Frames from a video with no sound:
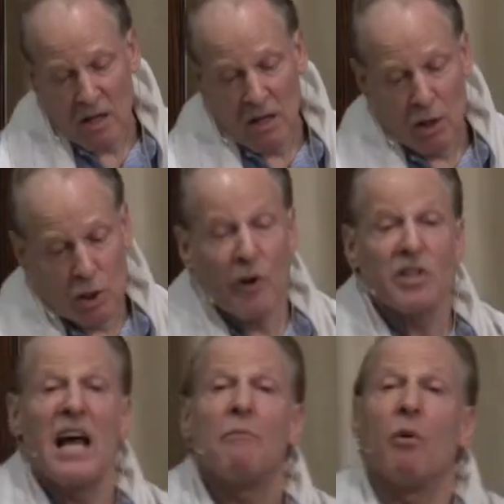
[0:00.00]
So, for
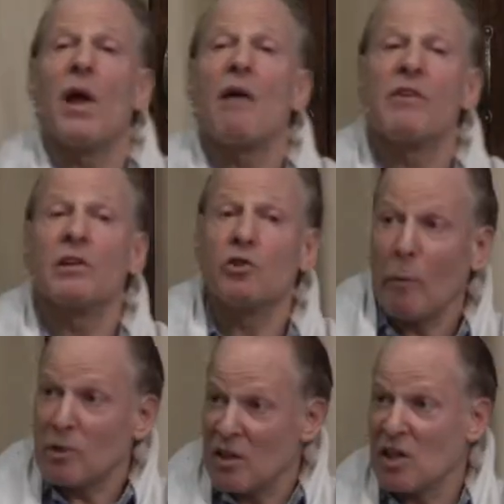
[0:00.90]
example, we have an
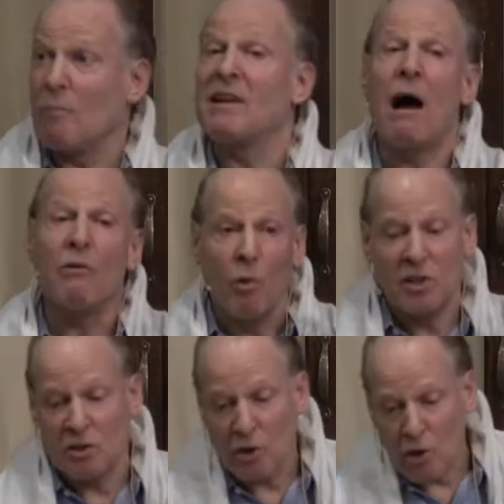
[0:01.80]
inscription that's come down to
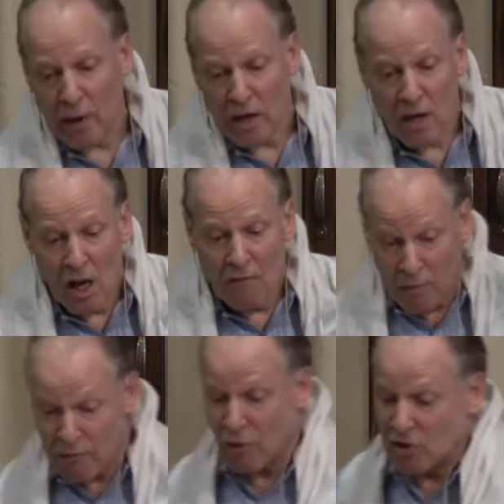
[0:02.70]
us in the Greek from
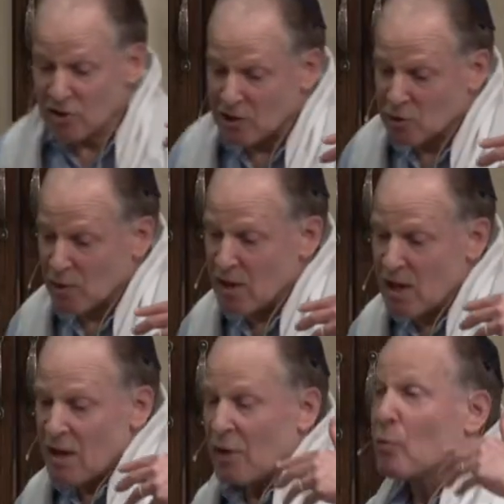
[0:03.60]
the first century
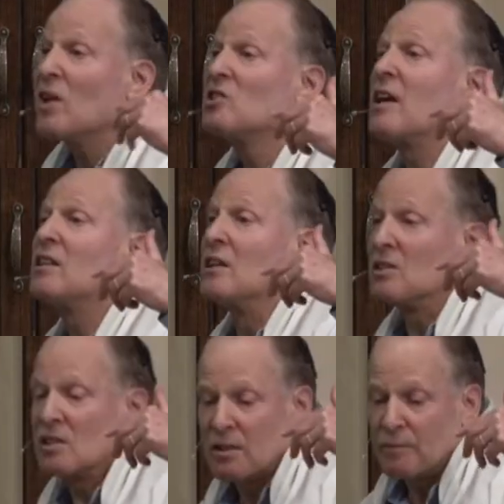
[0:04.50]
that reads like
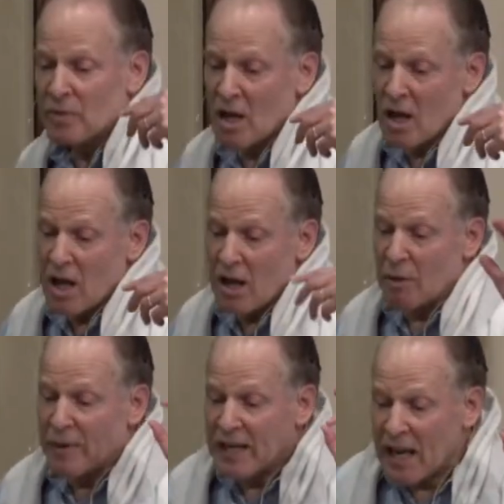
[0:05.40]
this The
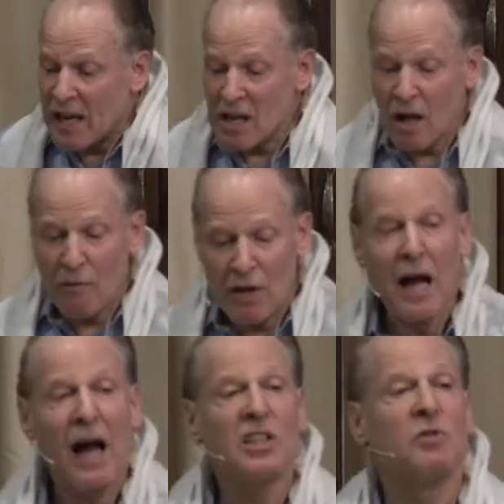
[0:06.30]
beginning of the
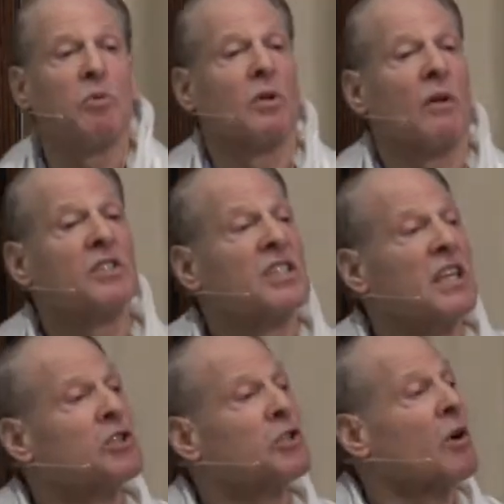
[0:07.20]
gospel of
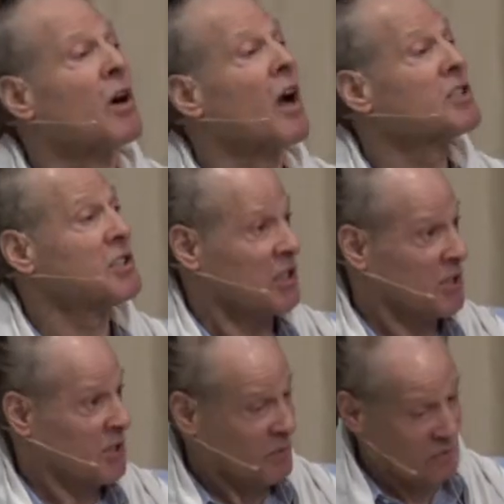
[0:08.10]
Caesar
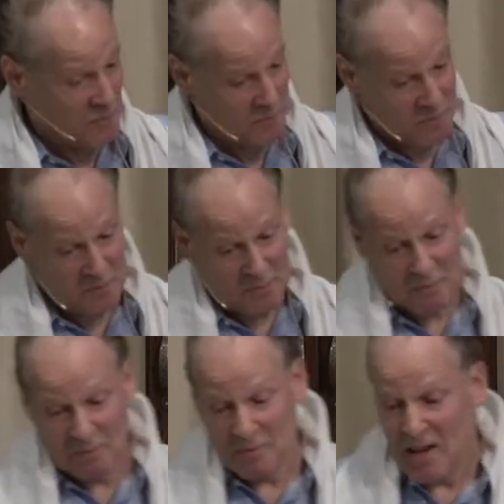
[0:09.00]
Augustus.
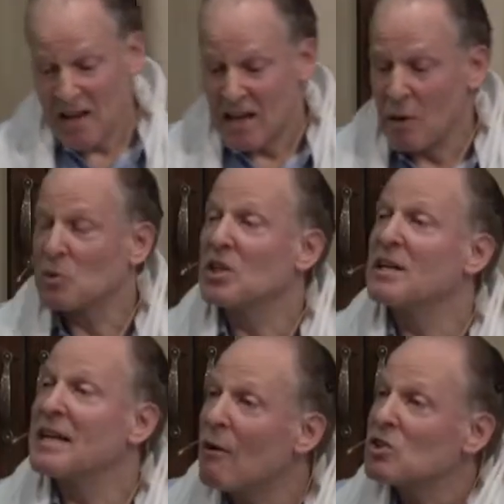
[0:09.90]
It was an
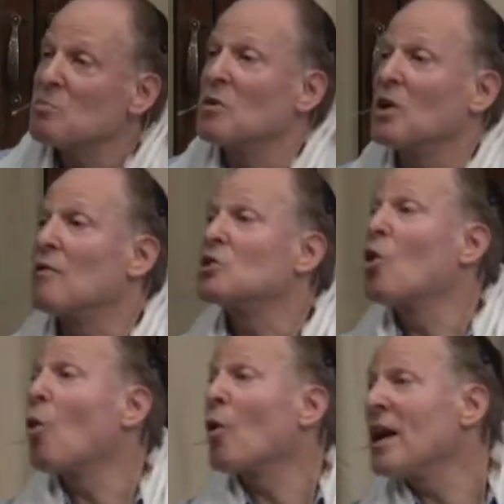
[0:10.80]
announcement of his
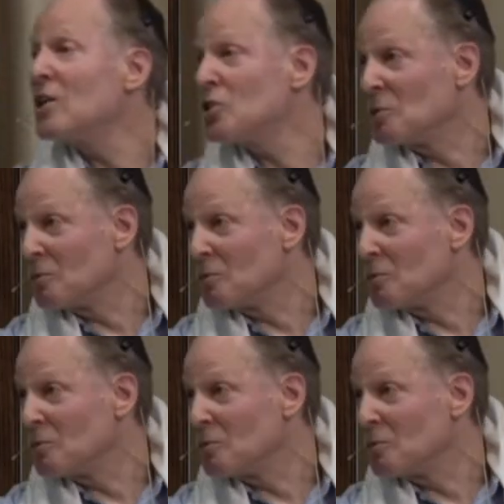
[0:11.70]
coronation.